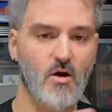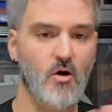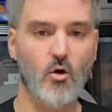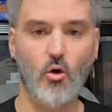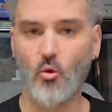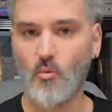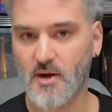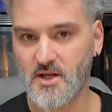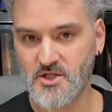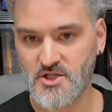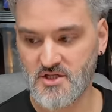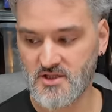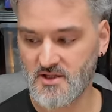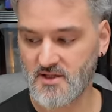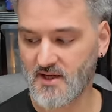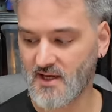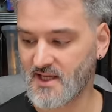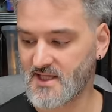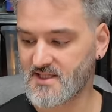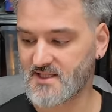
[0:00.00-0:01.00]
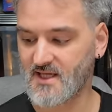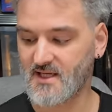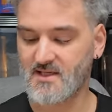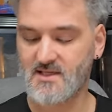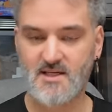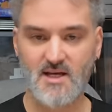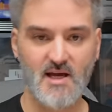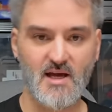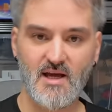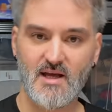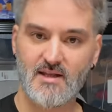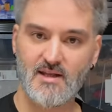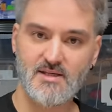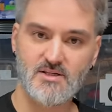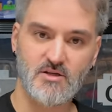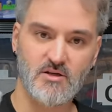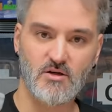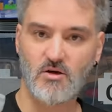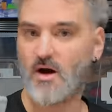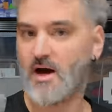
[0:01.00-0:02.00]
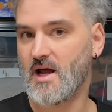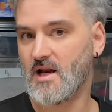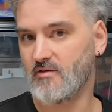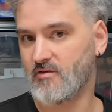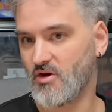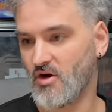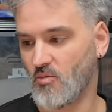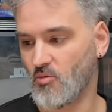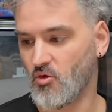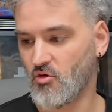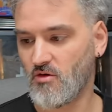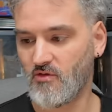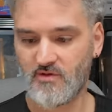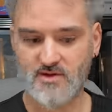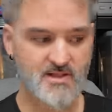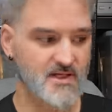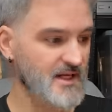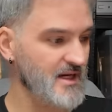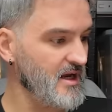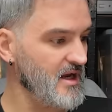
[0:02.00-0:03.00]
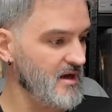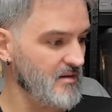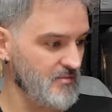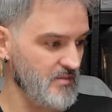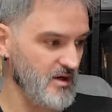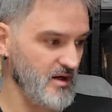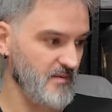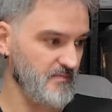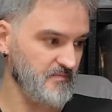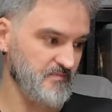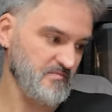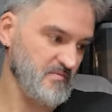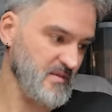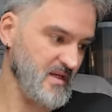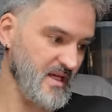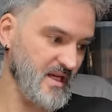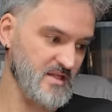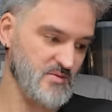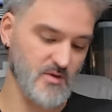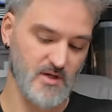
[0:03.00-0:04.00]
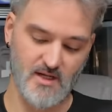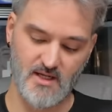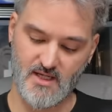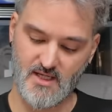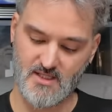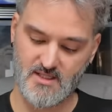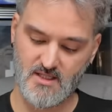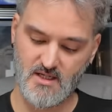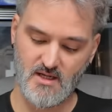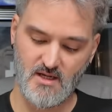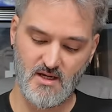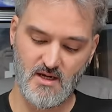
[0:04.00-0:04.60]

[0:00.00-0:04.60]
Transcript: All mentioned in the listings. This could have got a hell of a lot more, obviously, but it is what it is.